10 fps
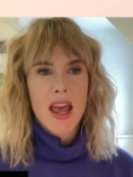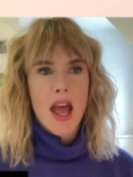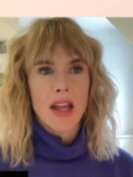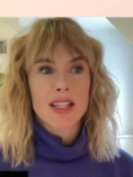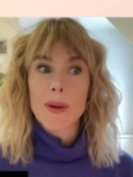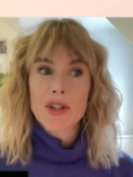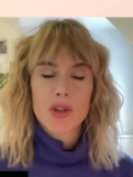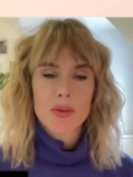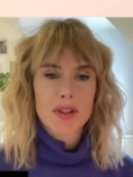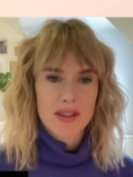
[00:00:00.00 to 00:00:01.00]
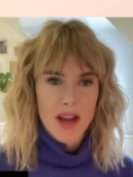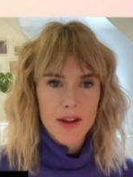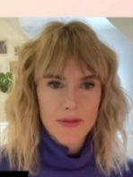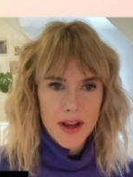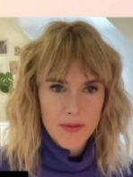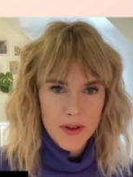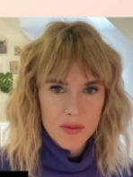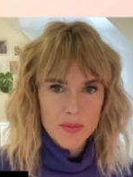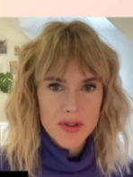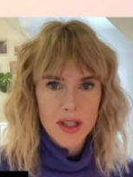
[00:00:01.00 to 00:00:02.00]
and especially with sci-fi
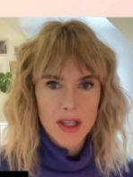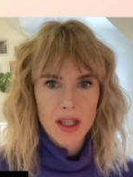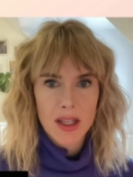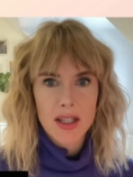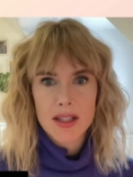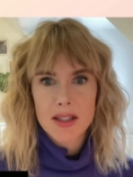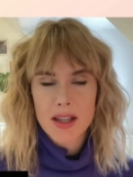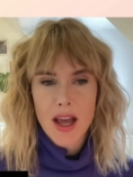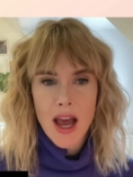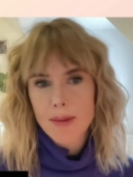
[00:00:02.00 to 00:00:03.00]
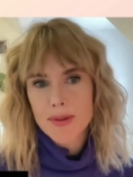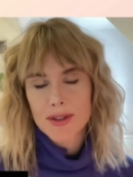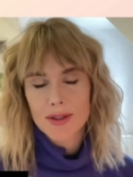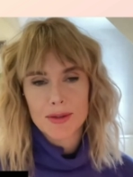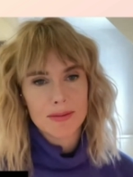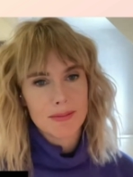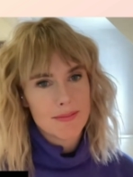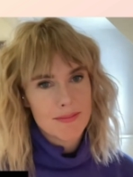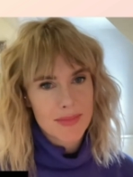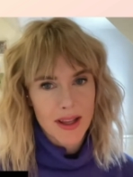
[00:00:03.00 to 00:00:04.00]
films, it is
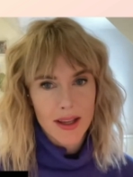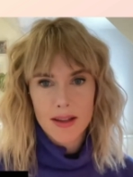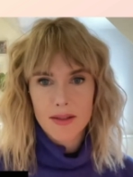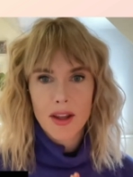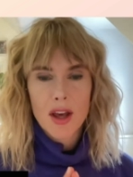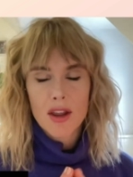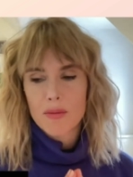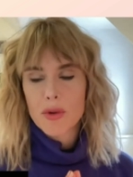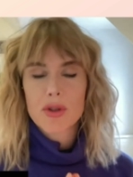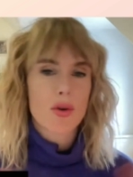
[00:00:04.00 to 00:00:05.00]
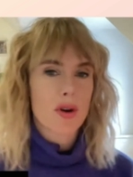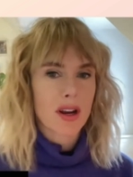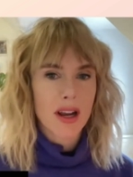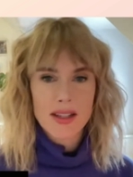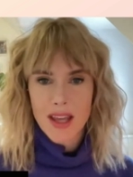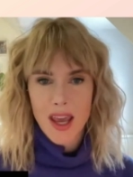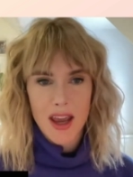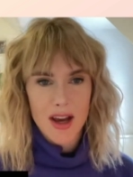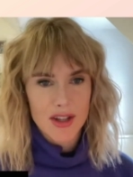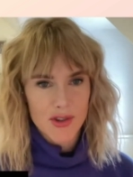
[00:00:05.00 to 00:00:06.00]
absolute like the most organized
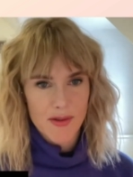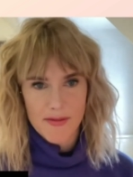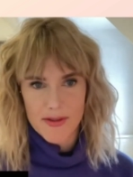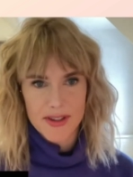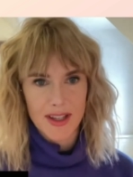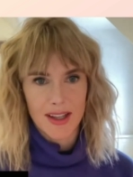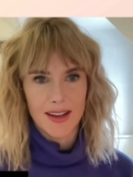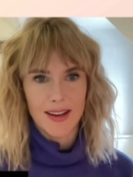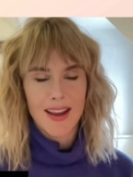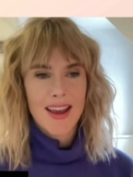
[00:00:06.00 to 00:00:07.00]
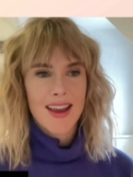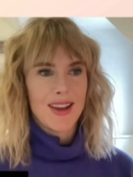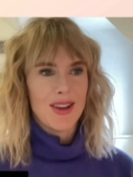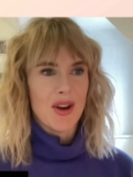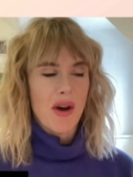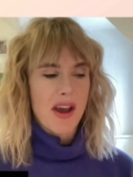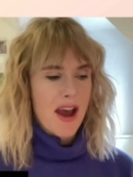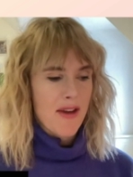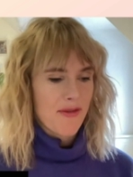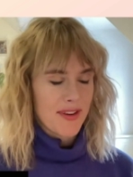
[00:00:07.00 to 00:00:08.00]
chaos you've ever seen. You know, I,
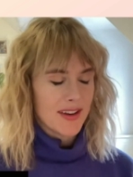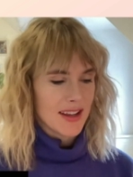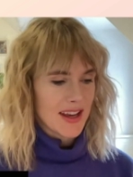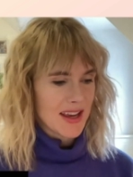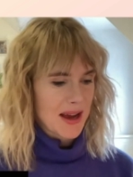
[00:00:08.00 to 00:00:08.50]
I feel like,